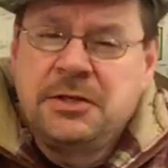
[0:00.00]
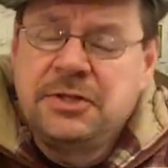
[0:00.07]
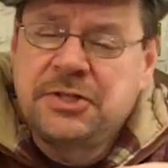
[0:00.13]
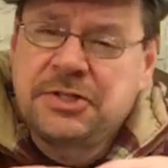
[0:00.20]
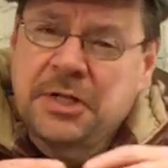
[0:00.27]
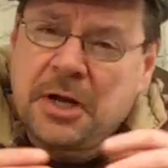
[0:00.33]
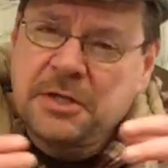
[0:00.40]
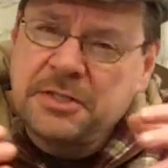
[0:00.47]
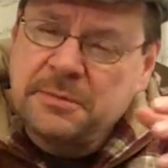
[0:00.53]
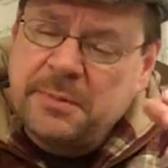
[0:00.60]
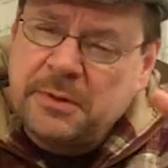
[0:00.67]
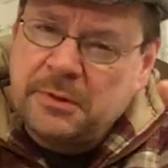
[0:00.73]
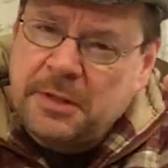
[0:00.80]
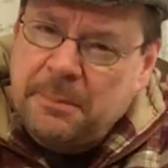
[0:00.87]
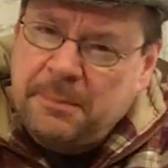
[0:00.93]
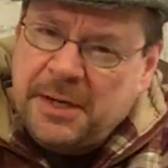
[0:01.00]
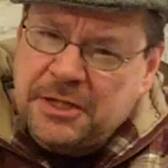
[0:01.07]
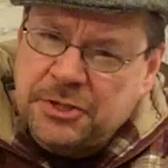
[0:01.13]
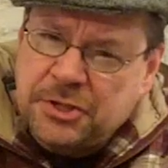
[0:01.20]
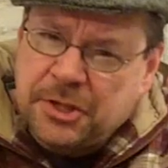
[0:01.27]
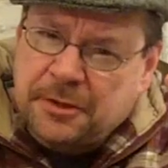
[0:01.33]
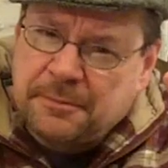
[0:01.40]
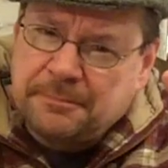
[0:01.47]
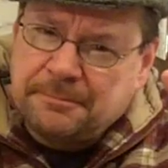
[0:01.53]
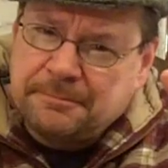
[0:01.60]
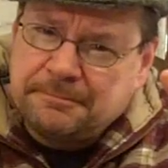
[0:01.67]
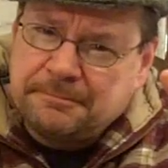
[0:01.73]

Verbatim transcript: you start to build a picture.